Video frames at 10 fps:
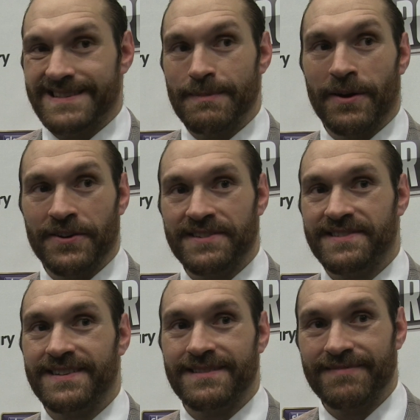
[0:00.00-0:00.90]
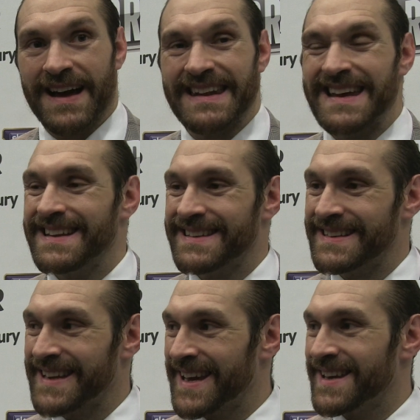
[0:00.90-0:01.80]
To be honest, at the end of
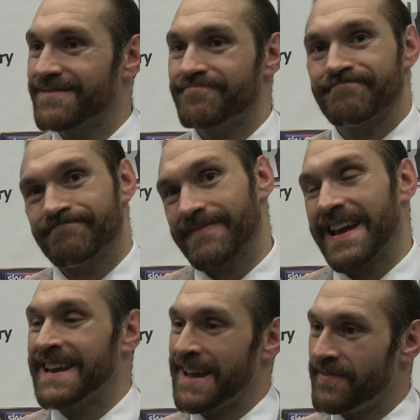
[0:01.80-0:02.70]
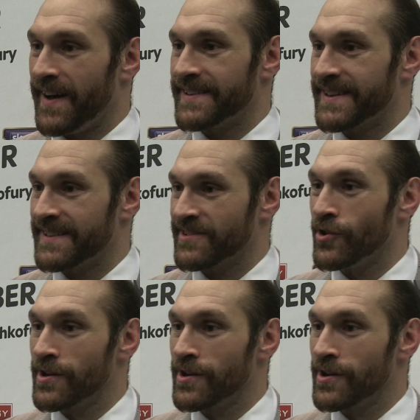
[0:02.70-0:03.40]
the day, it ain't fighting, is it?